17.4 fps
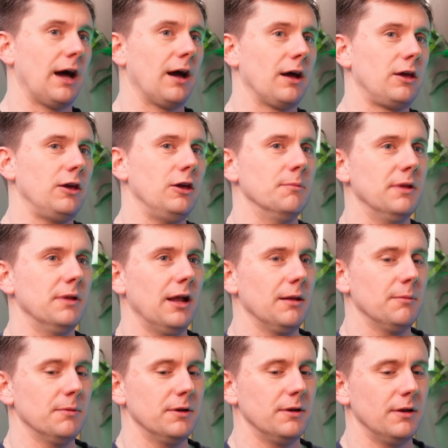human
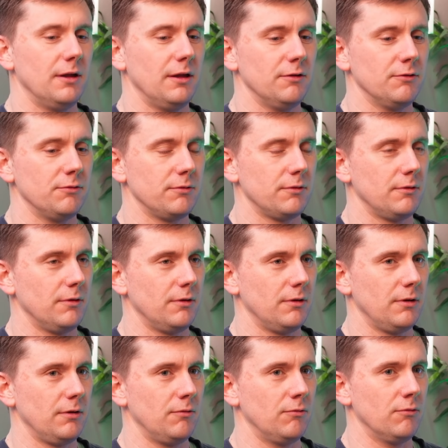element is
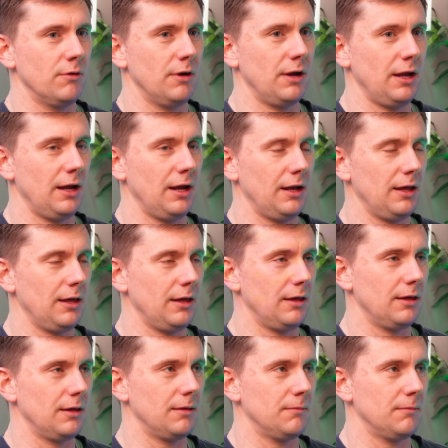really